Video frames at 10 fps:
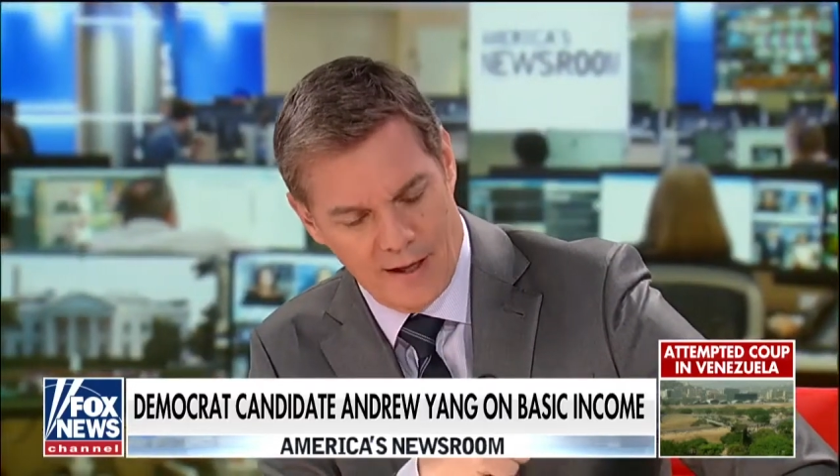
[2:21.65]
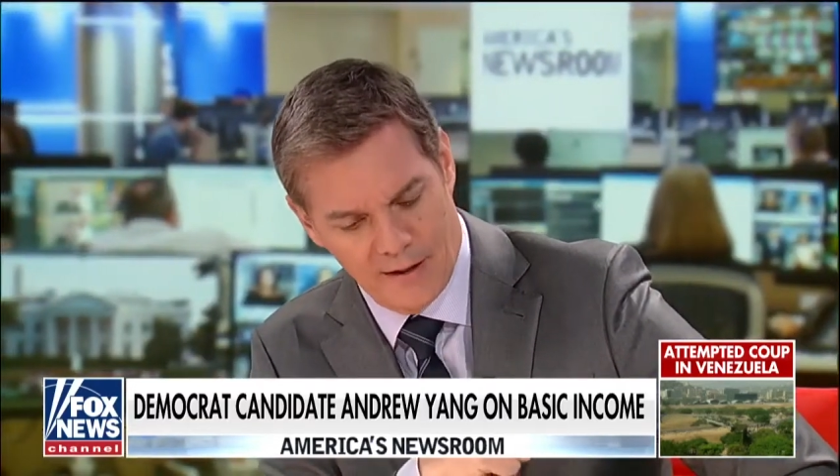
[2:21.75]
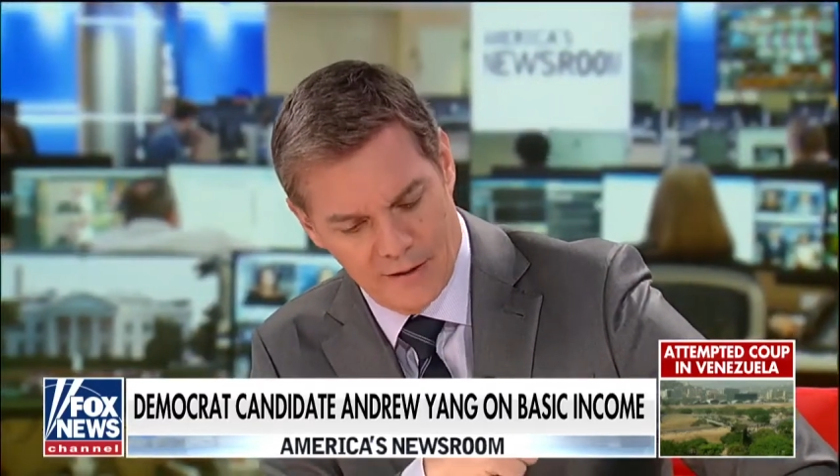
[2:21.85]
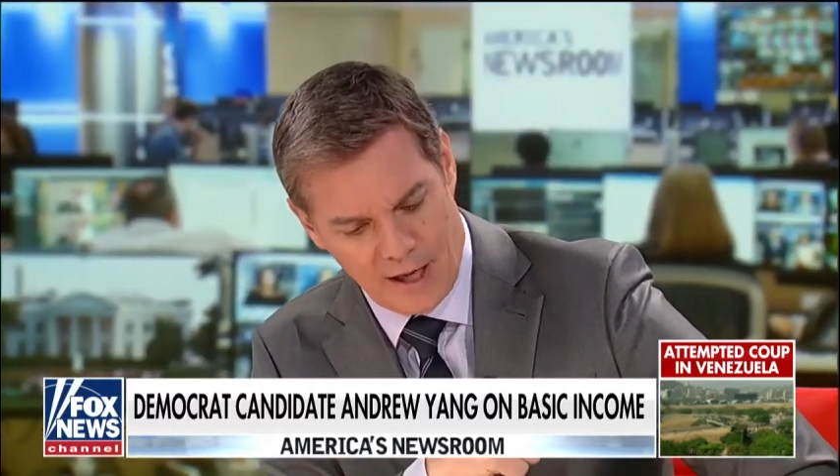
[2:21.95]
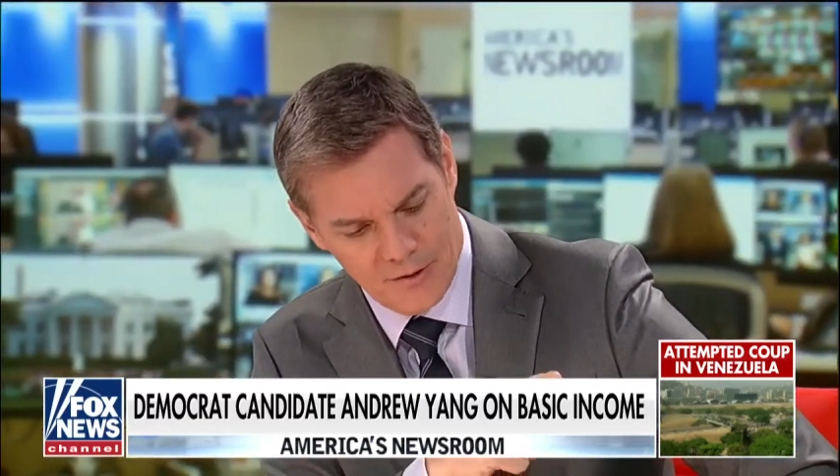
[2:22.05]

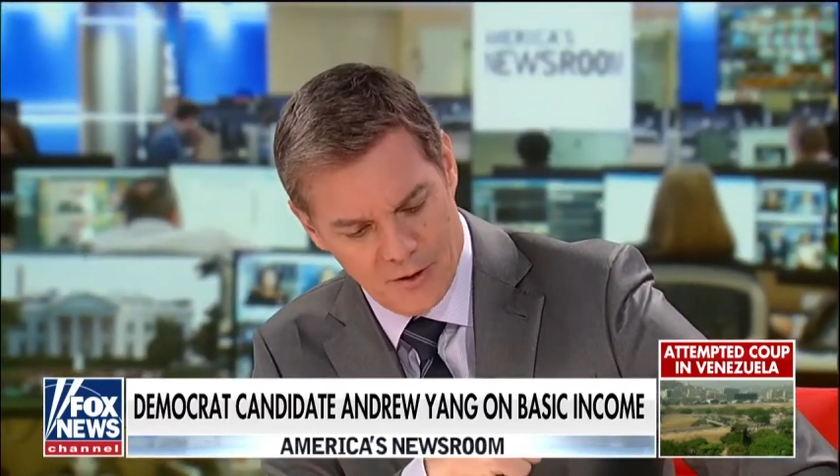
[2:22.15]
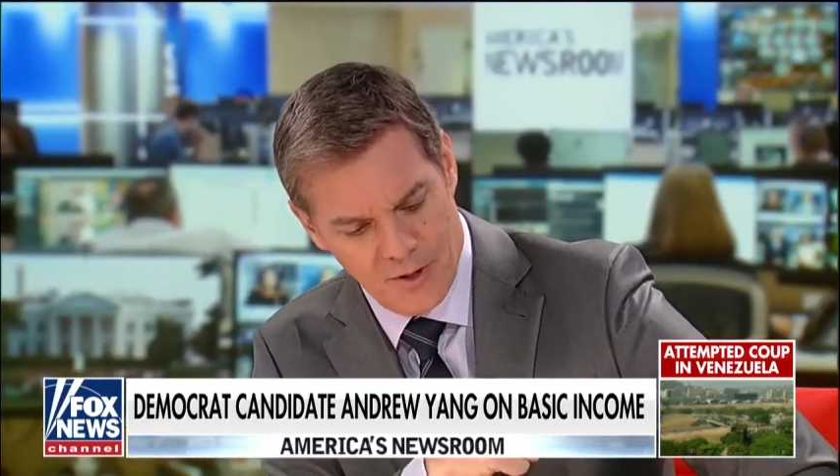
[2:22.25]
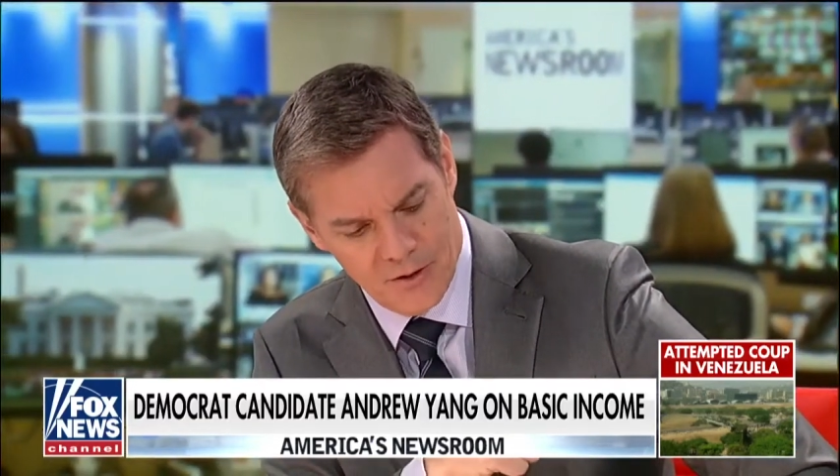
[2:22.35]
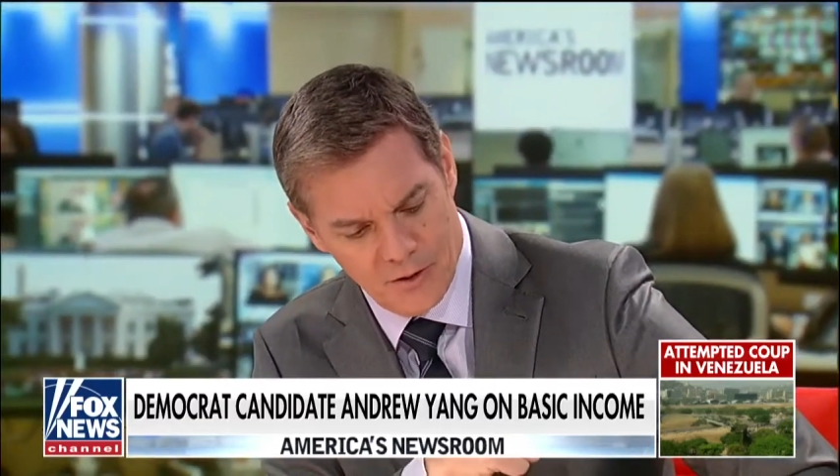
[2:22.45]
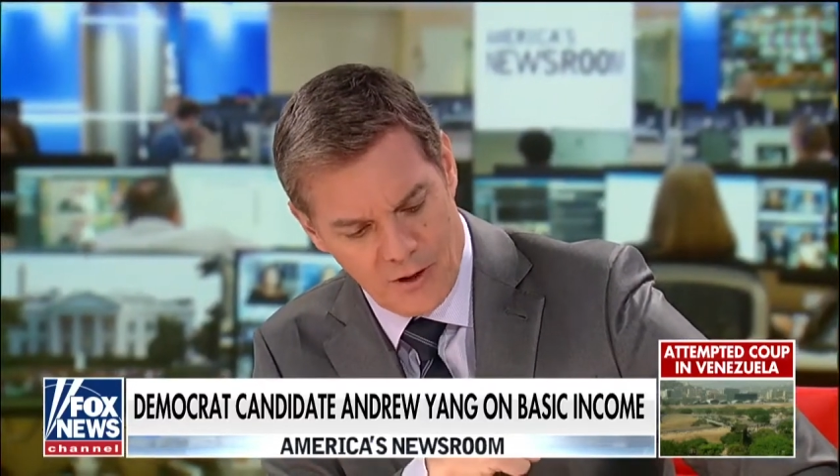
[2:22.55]
as you
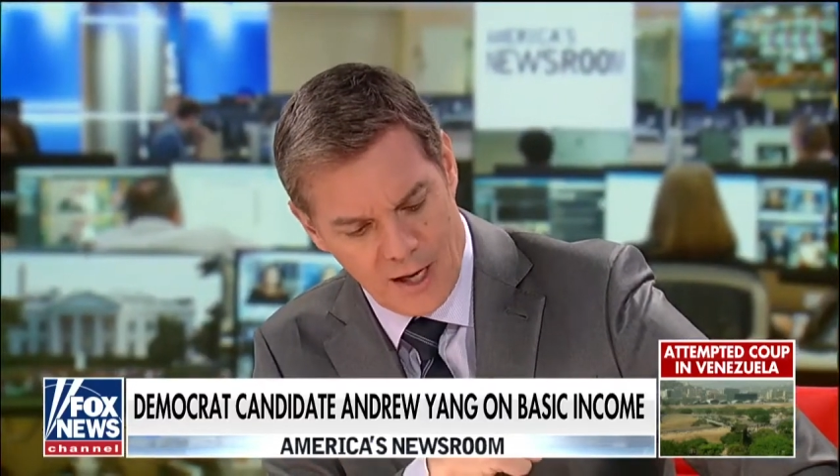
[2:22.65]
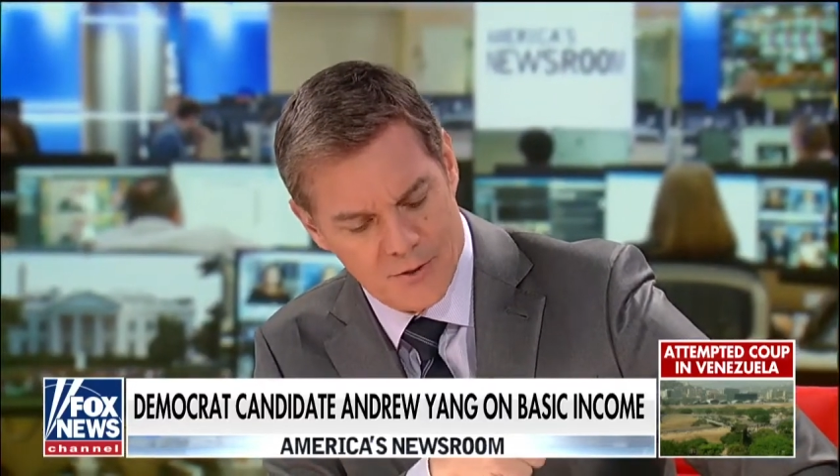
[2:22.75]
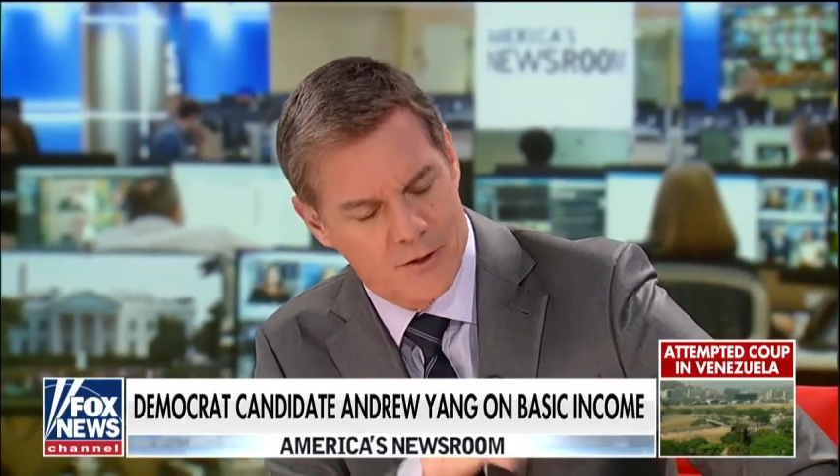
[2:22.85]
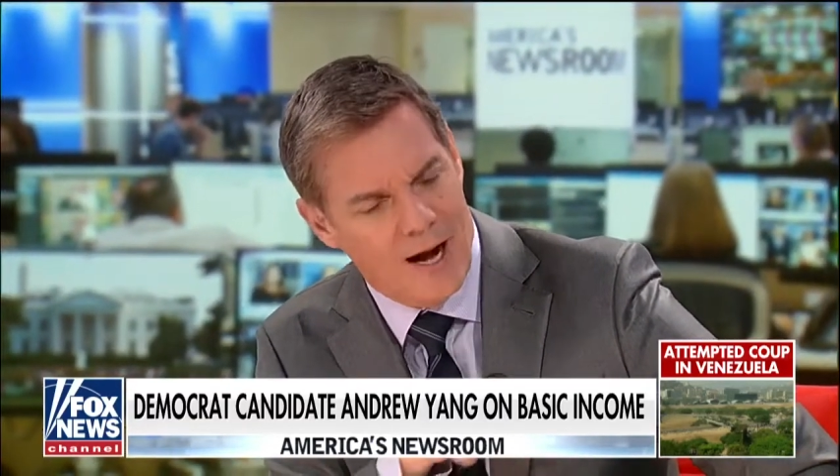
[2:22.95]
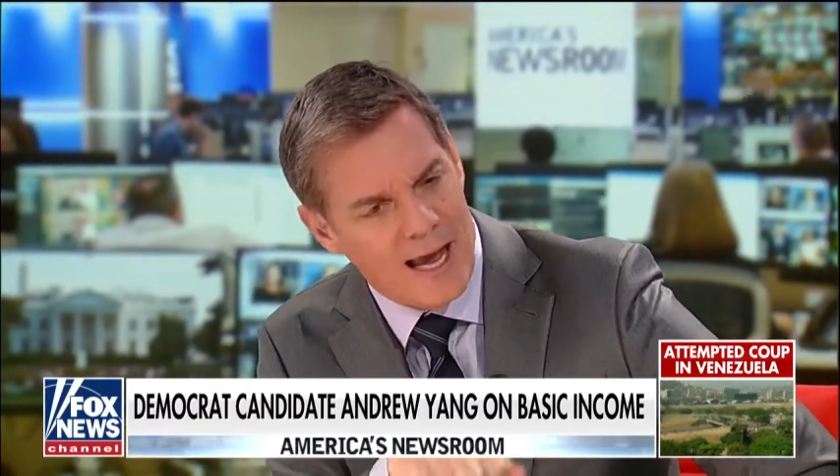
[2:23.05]
mentioned New Hampshire there.